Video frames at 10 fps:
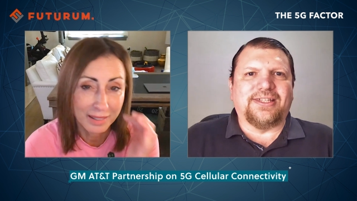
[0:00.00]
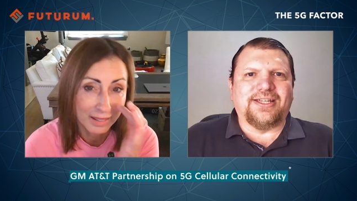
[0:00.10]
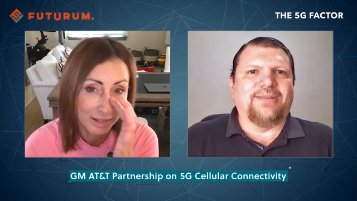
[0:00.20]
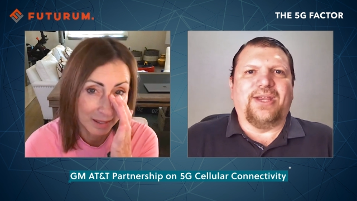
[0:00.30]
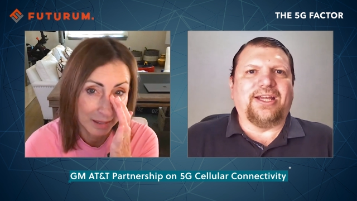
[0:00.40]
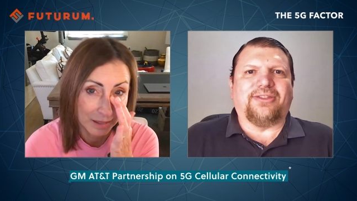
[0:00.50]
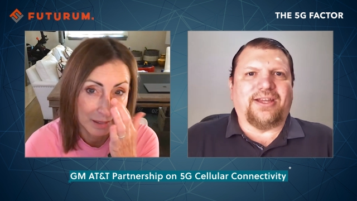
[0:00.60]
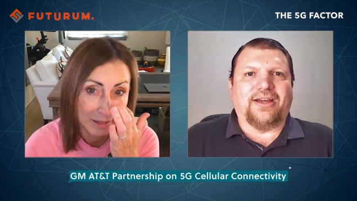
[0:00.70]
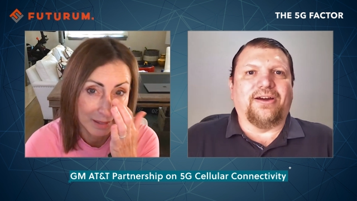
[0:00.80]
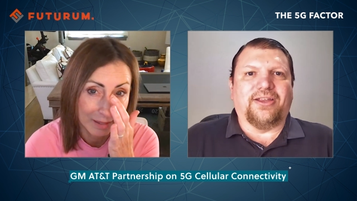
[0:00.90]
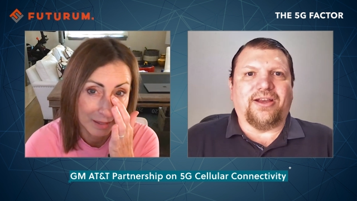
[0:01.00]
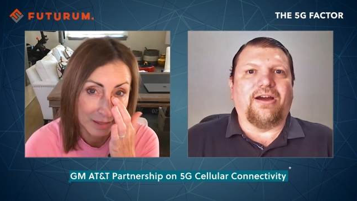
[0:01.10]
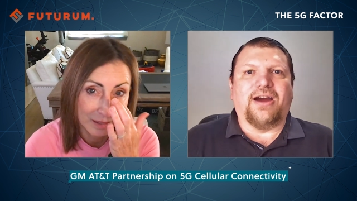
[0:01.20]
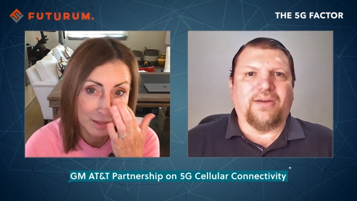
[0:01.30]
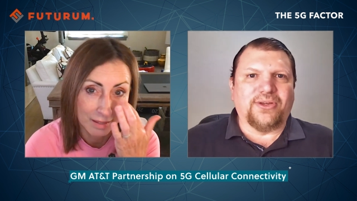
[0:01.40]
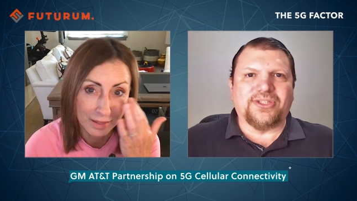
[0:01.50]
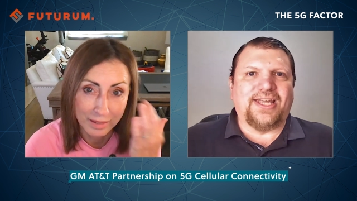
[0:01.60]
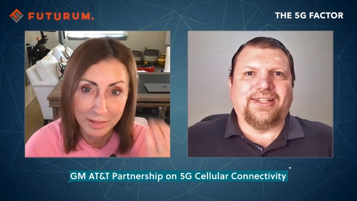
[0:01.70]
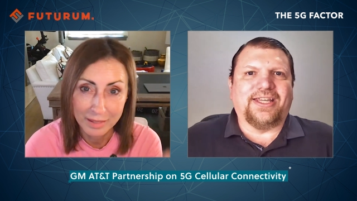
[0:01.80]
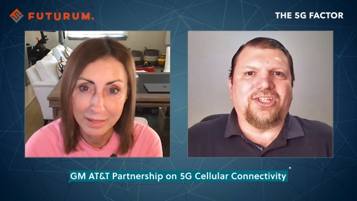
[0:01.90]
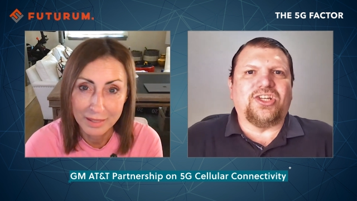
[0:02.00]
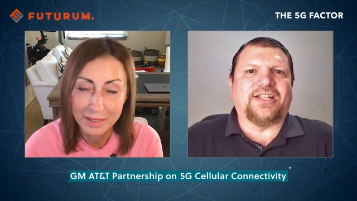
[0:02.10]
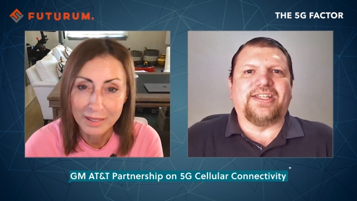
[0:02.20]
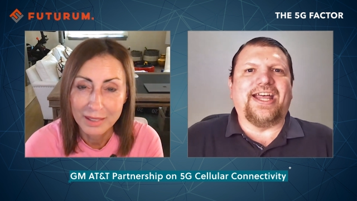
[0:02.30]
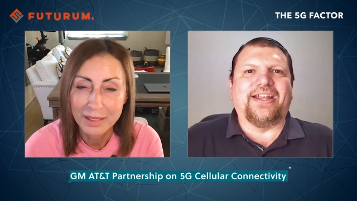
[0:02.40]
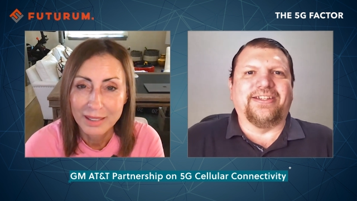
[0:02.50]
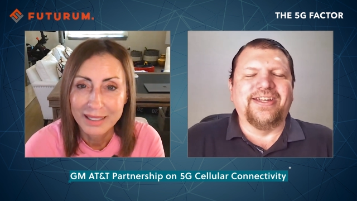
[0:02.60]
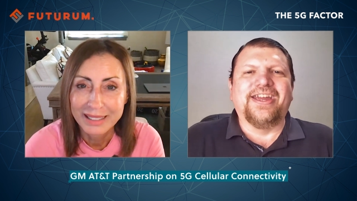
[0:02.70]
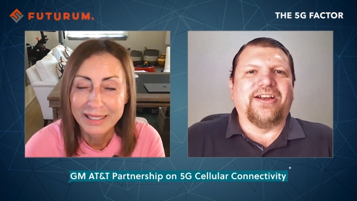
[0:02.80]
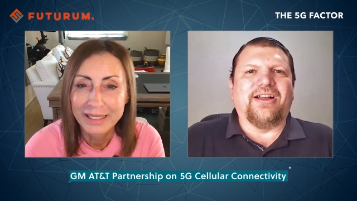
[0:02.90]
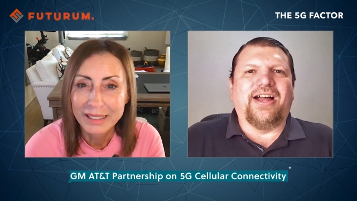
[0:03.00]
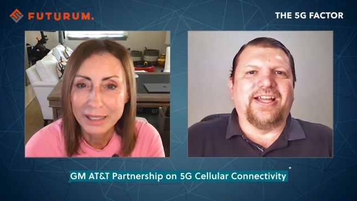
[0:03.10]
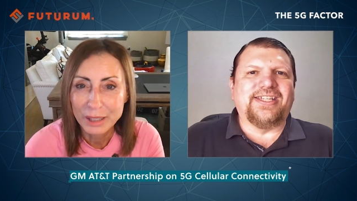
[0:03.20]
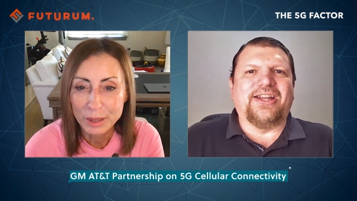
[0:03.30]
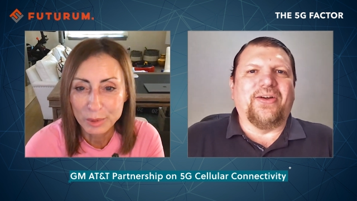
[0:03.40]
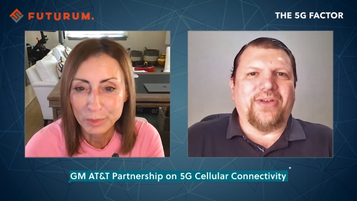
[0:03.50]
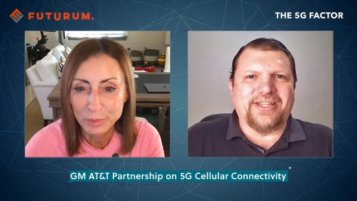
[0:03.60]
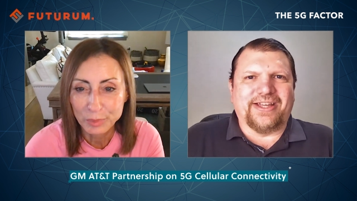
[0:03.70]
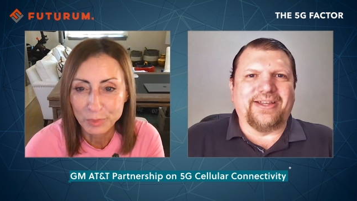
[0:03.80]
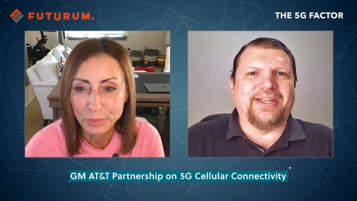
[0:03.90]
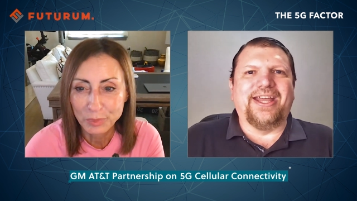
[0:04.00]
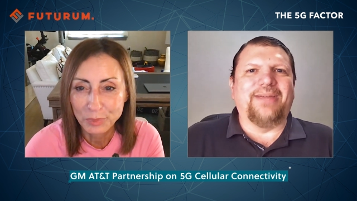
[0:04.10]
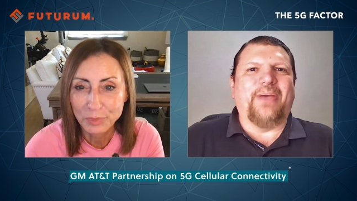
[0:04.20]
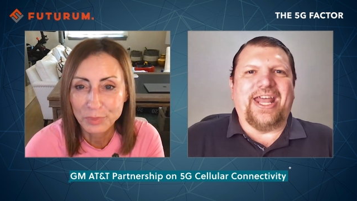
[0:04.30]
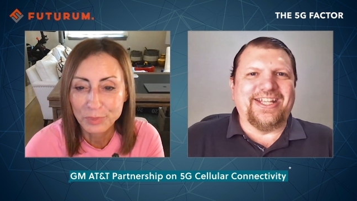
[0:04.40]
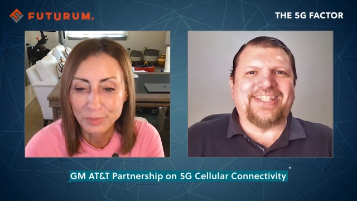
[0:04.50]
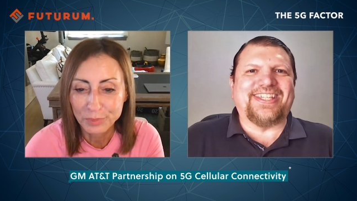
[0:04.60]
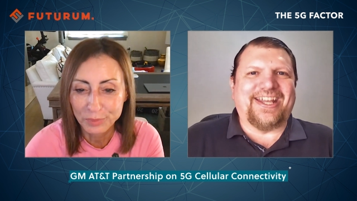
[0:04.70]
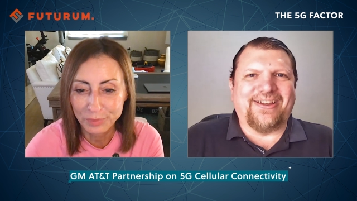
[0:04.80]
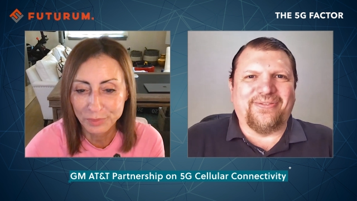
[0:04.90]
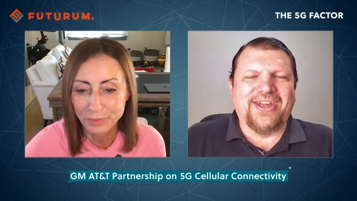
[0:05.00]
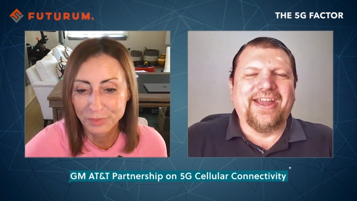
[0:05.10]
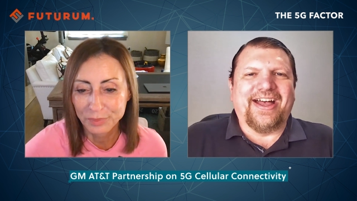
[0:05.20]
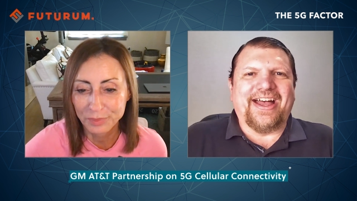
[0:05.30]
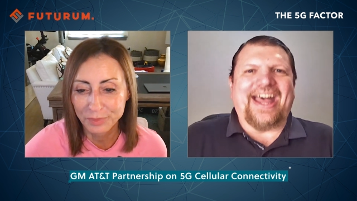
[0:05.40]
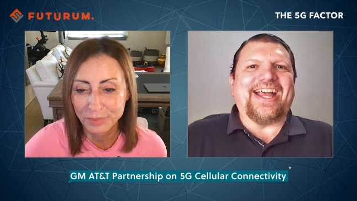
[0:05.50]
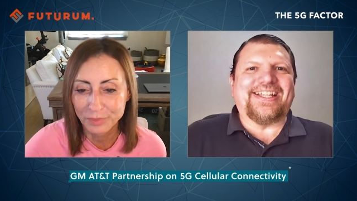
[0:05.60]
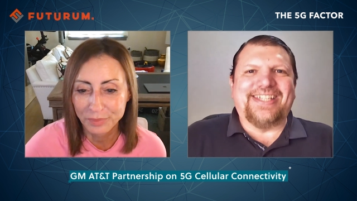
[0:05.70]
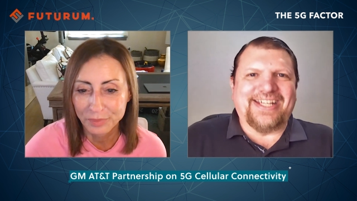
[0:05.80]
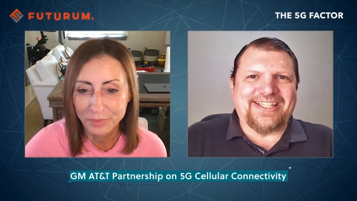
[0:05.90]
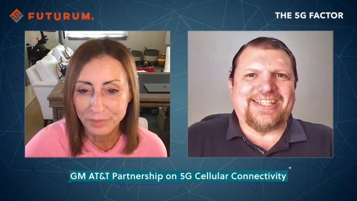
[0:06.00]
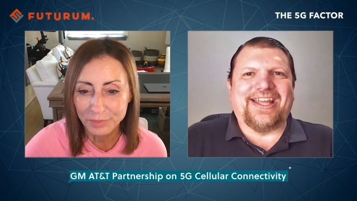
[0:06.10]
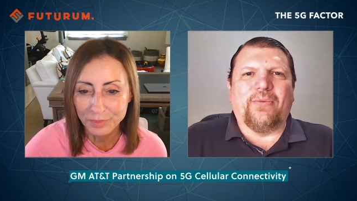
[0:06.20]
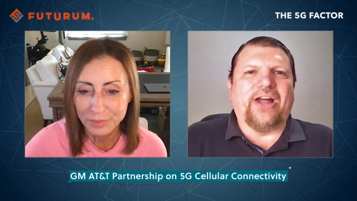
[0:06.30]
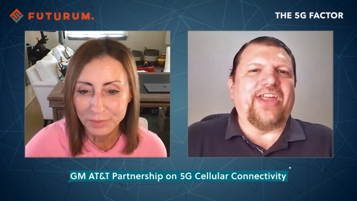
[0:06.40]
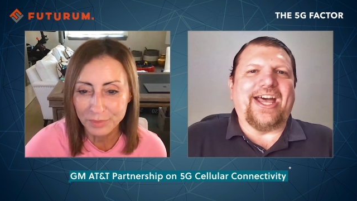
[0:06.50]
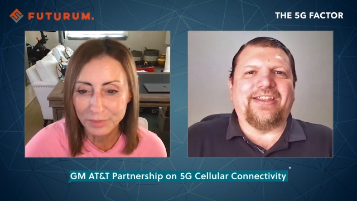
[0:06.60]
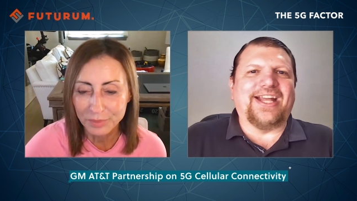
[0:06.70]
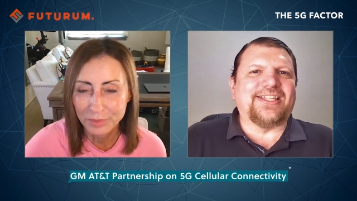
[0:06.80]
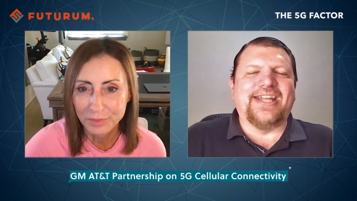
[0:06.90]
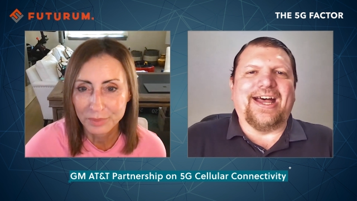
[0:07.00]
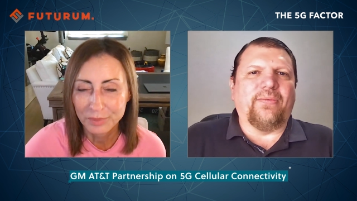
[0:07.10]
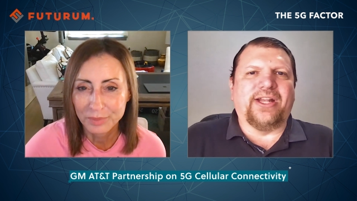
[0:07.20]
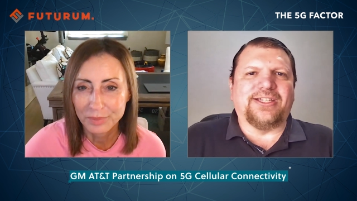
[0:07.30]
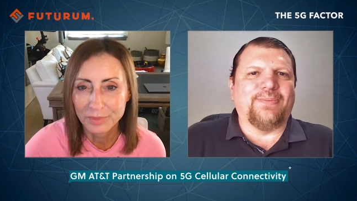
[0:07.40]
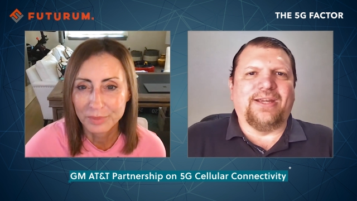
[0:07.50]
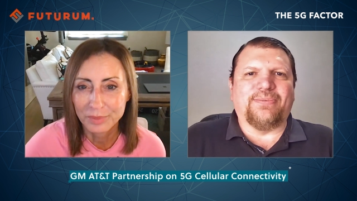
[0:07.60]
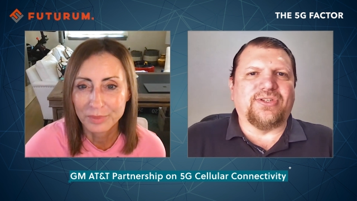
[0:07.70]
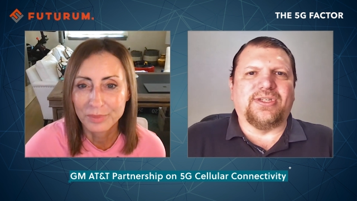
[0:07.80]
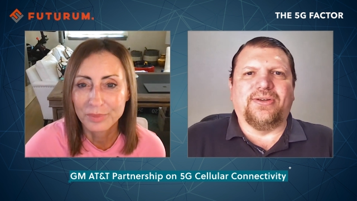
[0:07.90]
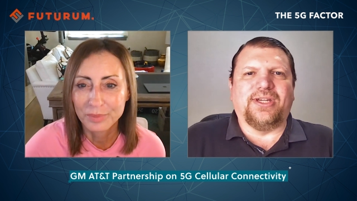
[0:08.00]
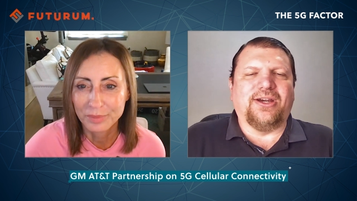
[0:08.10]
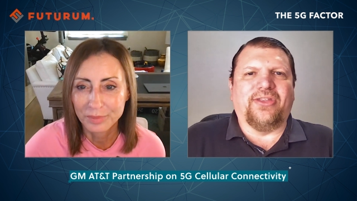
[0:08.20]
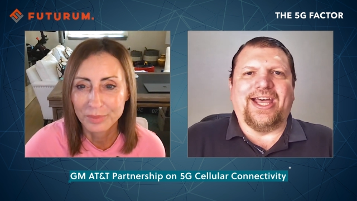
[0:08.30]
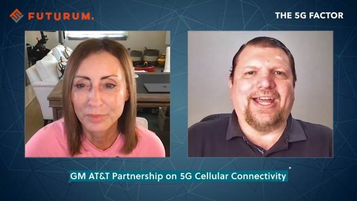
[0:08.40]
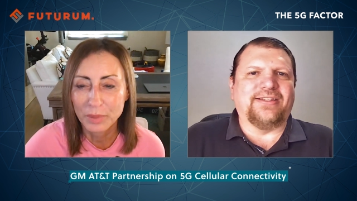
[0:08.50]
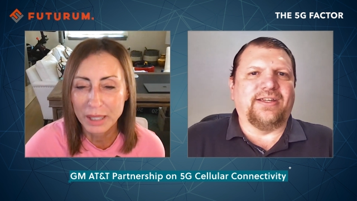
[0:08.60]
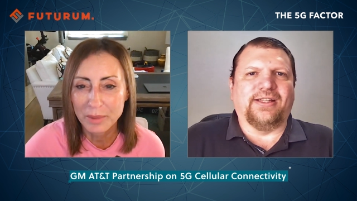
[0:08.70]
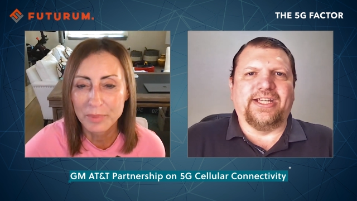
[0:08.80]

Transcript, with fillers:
Speaker 1: doesn't communicate with the car will suddenly shut down and cause, you know, an independent set of accidents. Well, that's not what is being pursued here. That, at